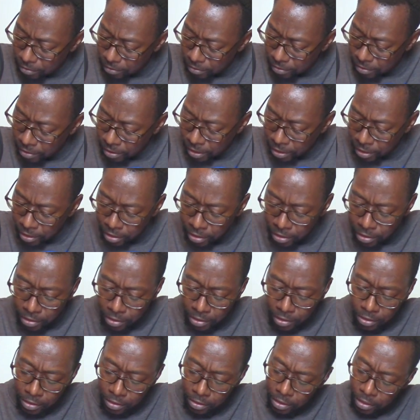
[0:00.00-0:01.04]
That
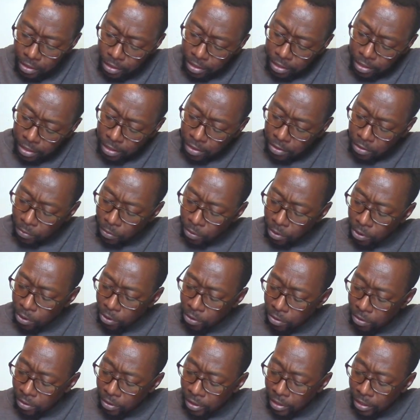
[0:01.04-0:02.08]
is how the
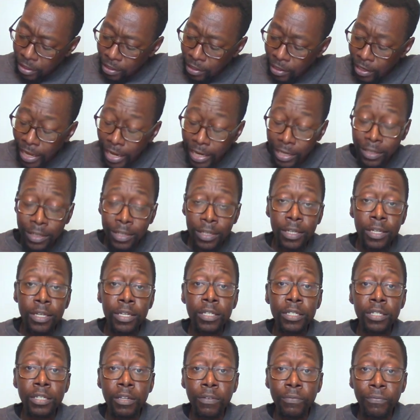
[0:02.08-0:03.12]
word neglect
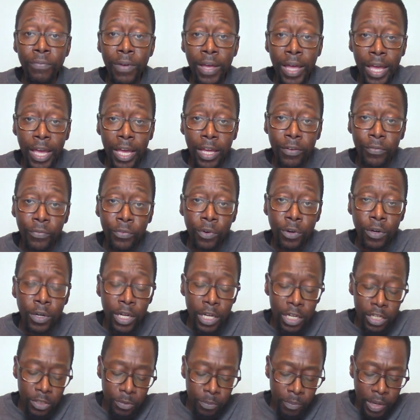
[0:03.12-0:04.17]
is defined for
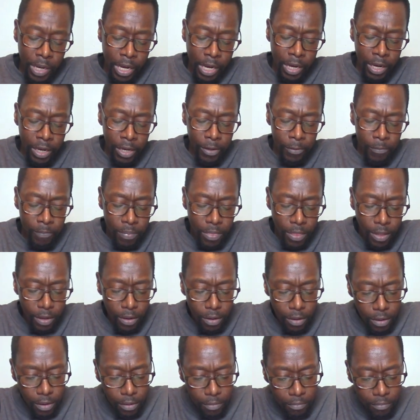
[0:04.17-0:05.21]
us by
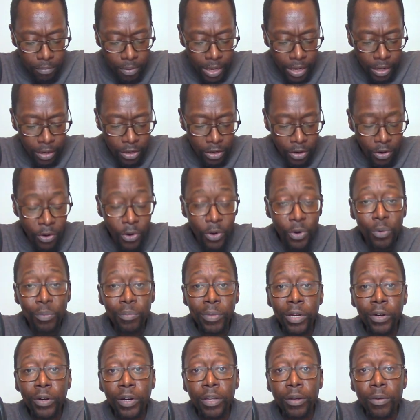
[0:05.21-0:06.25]
good old
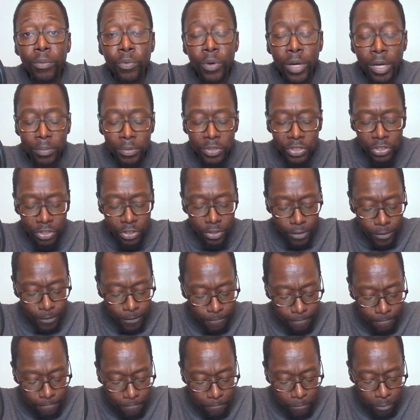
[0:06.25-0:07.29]
Merriam-Webster.
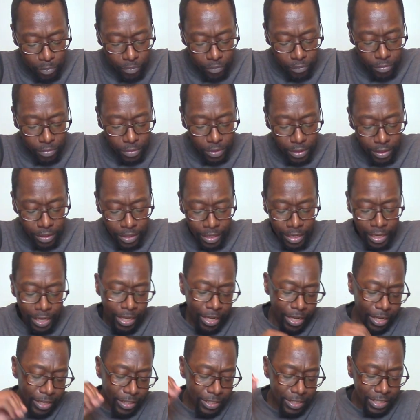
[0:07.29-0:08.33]

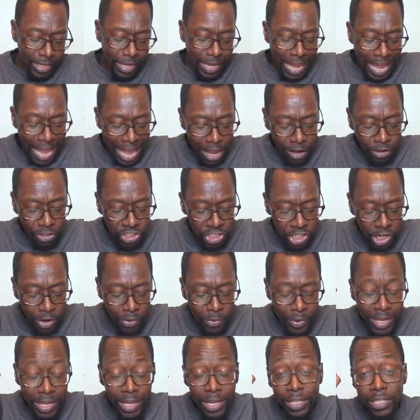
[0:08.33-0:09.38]
And it said, how shall
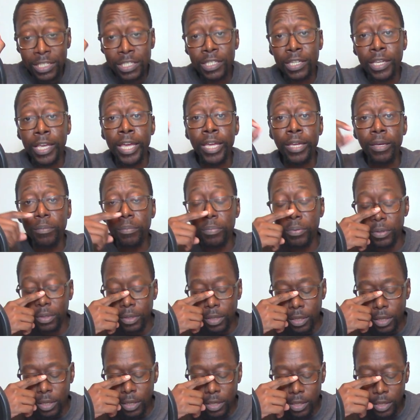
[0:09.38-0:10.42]
we escape
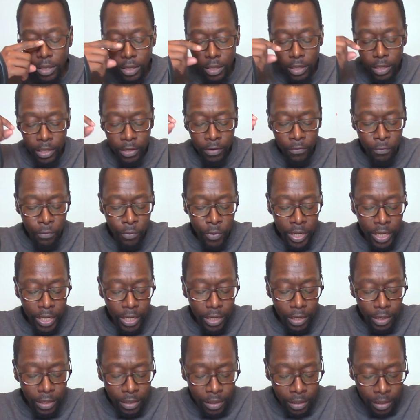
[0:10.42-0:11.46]
if
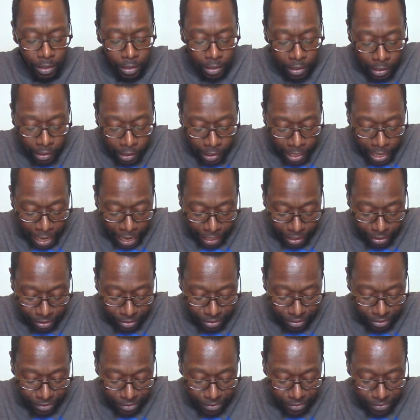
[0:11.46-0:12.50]
we
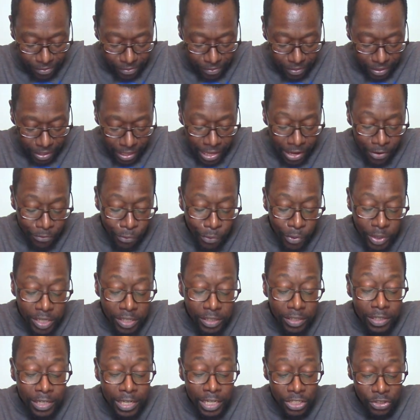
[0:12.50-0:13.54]
neglect, if we
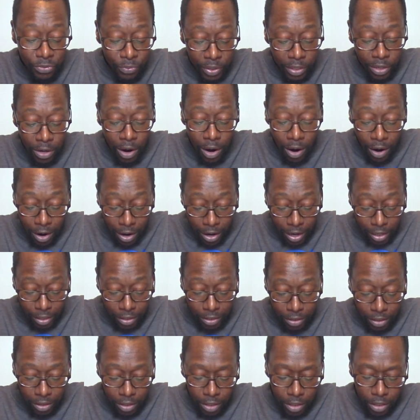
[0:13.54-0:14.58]

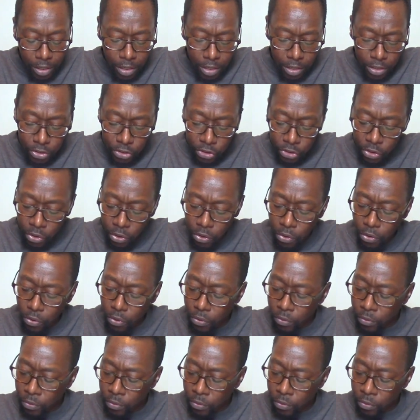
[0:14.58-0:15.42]
disregard so